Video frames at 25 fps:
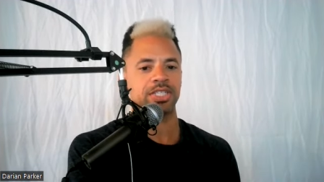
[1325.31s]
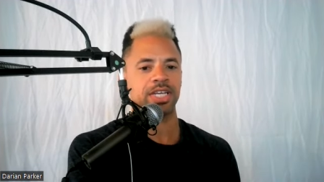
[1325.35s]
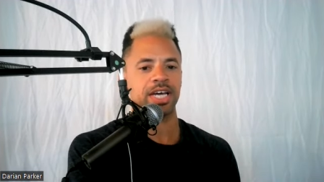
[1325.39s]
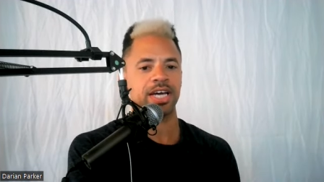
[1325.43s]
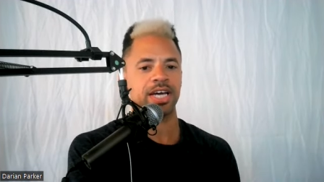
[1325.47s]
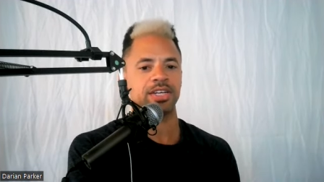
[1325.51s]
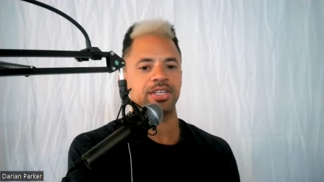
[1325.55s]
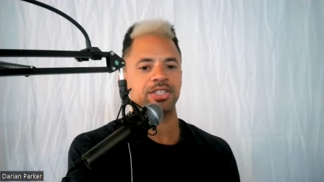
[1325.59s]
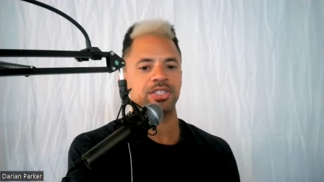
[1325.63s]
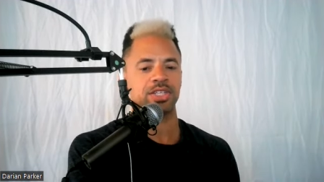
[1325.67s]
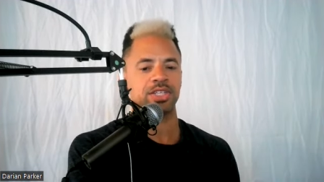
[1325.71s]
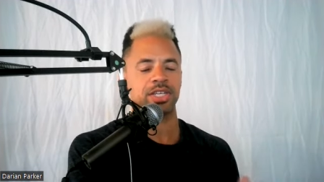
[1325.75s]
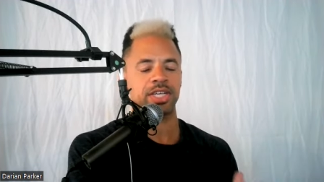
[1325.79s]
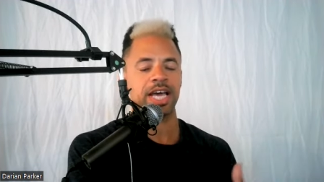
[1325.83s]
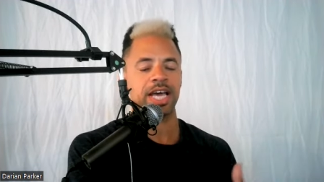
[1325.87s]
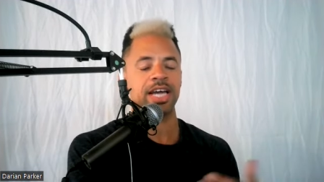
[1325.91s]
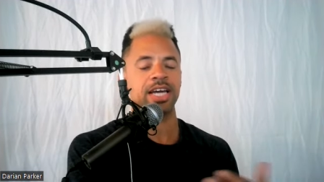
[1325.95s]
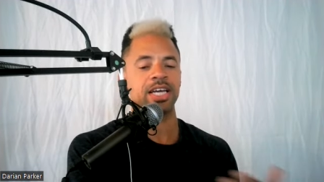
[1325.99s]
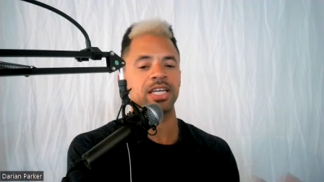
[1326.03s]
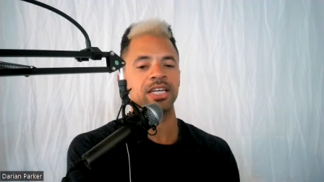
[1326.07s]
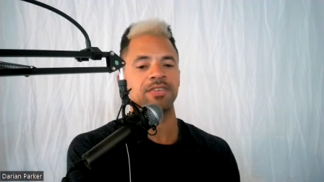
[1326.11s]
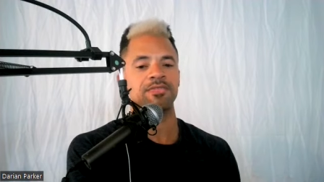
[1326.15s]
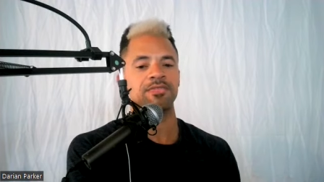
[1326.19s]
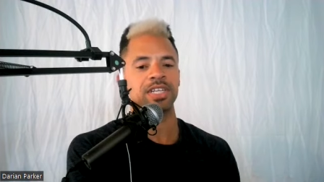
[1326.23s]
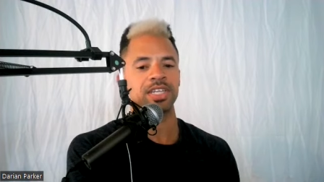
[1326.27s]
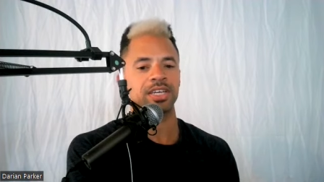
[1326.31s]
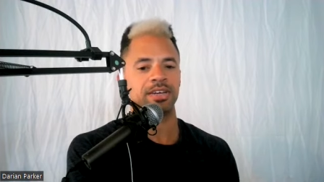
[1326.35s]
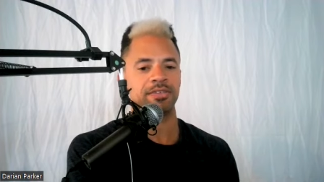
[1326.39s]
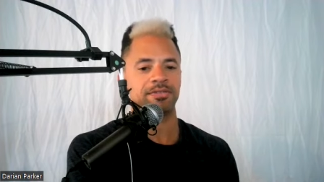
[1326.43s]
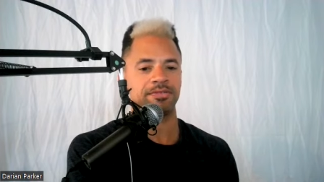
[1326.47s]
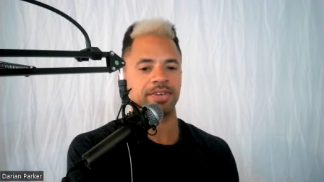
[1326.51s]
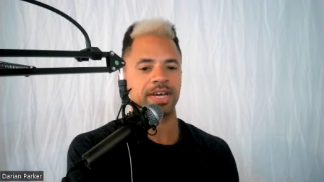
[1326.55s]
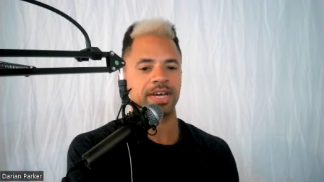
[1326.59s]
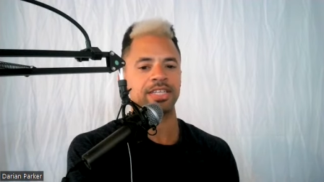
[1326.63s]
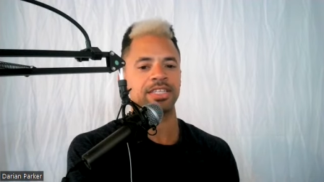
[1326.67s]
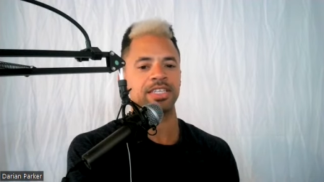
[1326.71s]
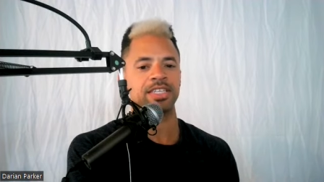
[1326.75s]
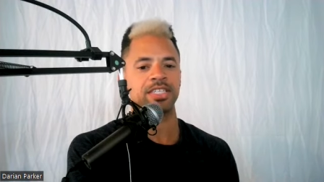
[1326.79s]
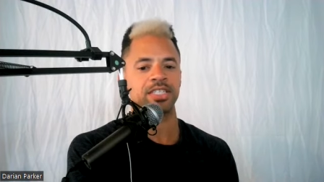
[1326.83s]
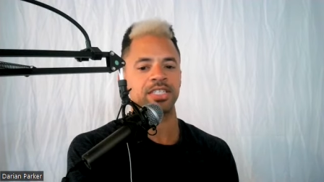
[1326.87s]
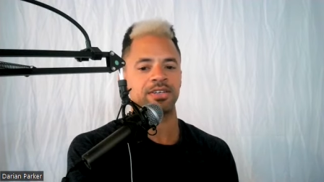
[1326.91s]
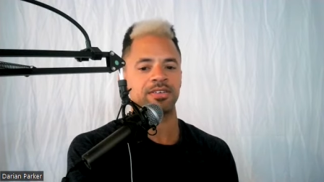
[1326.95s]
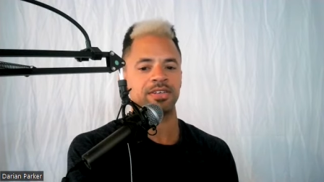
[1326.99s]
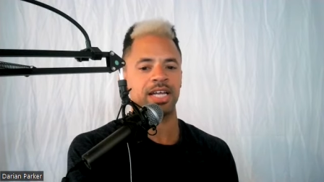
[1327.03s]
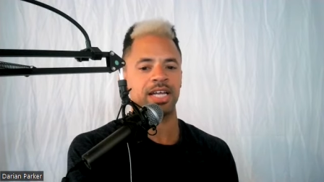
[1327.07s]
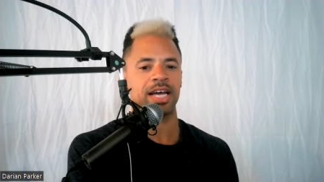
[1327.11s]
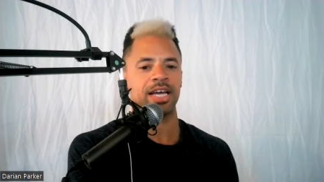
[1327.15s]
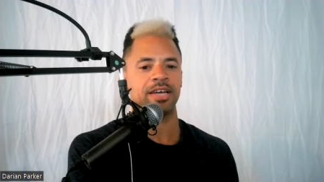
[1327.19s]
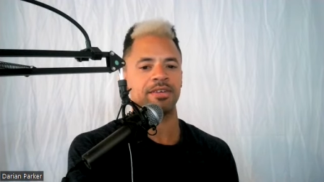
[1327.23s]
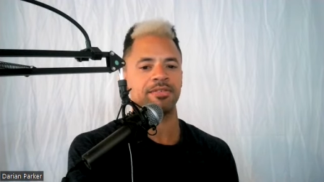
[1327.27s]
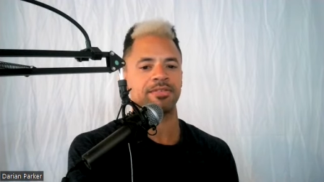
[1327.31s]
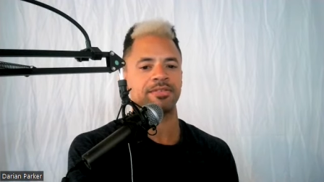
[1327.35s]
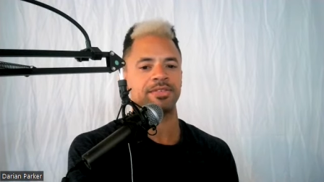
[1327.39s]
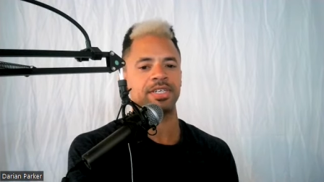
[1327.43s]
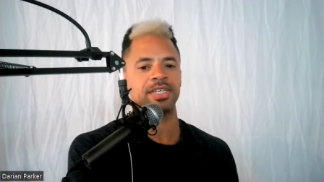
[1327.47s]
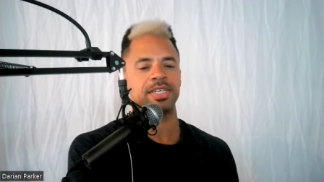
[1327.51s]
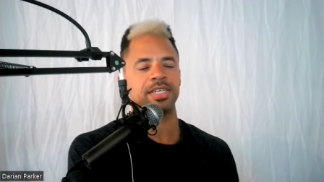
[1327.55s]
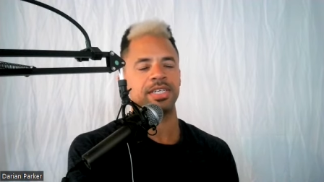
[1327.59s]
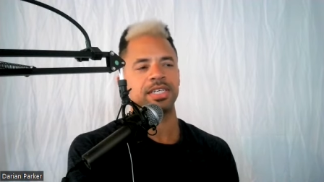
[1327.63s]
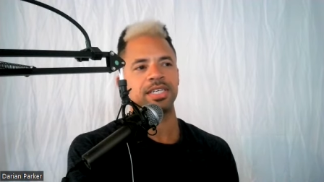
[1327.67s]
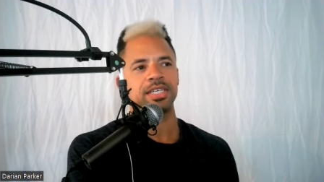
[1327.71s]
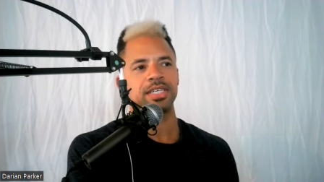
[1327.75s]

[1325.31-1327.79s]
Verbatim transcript: that is negatively affecting your life,